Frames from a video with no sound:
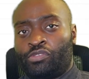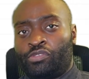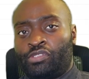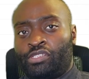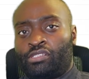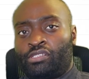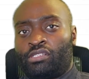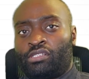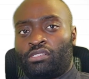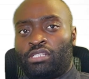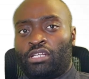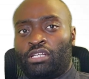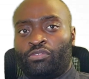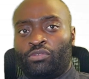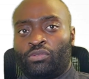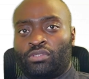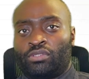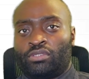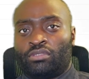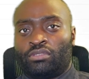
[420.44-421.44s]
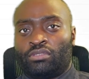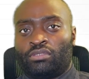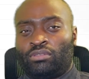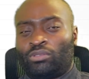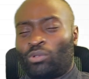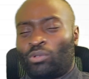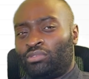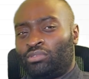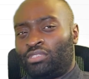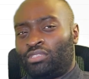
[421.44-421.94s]
and resistance levels.
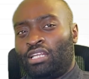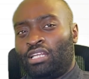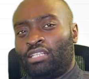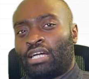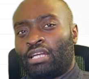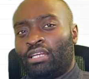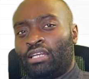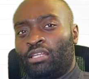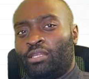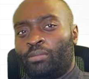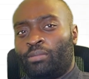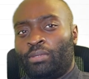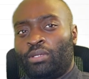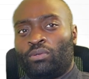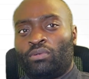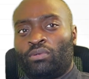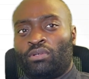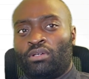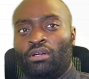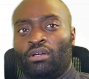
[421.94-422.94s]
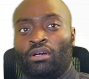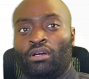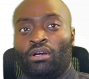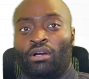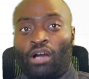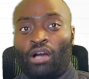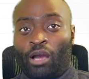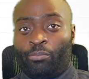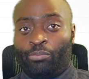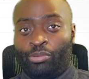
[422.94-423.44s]
Don't dilly-dally in the middle.
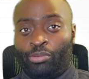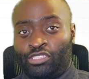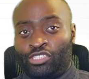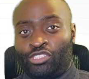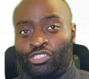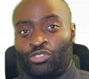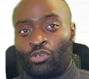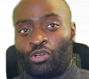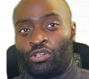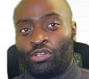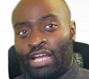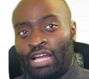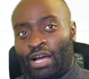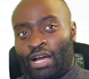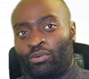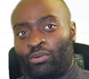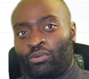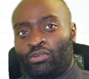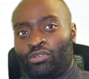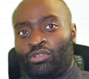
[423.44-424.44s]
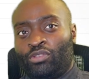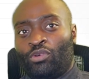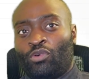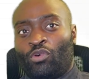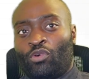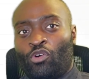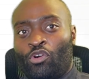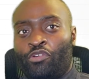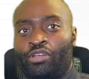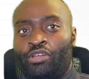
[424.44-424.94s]
I'm pretty sure now
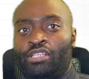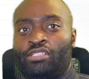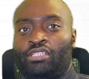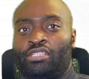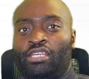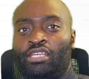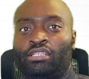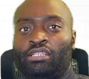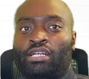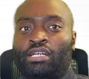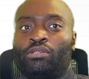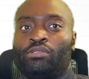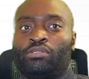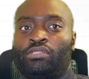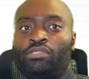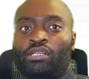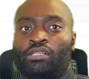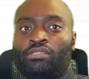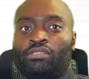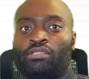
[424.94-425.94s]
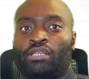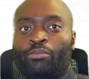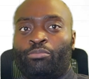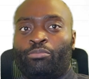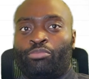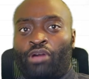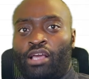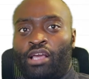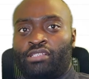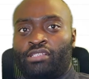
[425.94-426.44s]
you're already seeing candlesticks
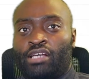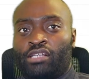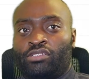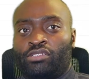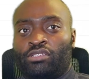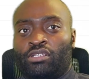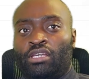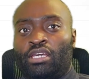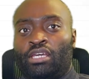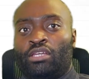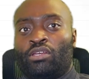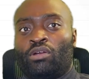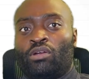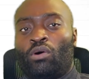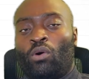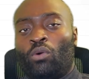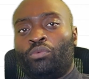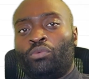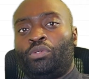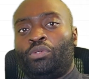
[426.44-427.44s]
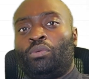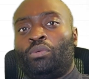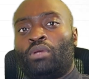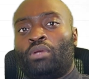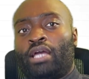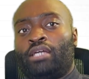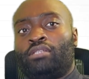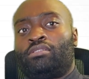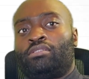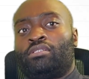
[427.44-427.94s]
and price action in a whole new
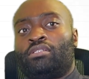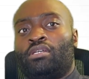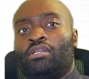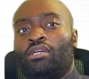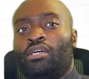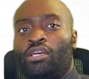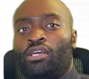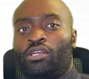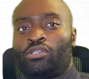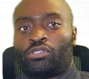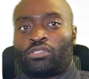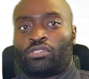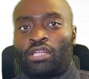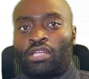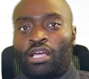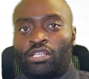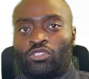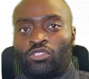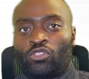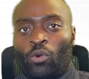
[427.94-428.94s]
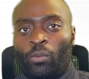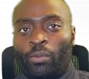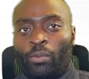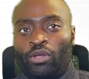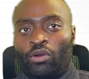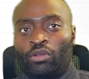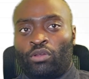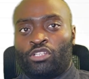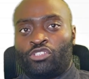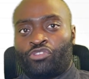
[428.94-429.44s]
light, just like so
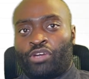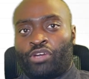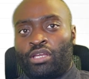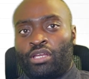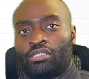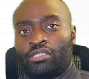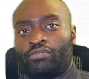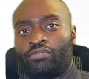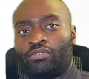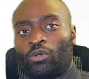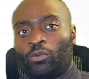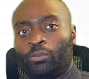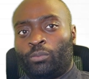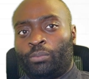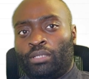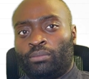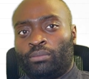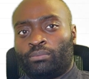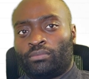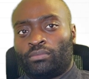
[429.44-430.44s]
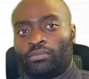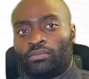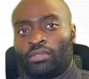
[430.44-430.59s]
many other traders have told me.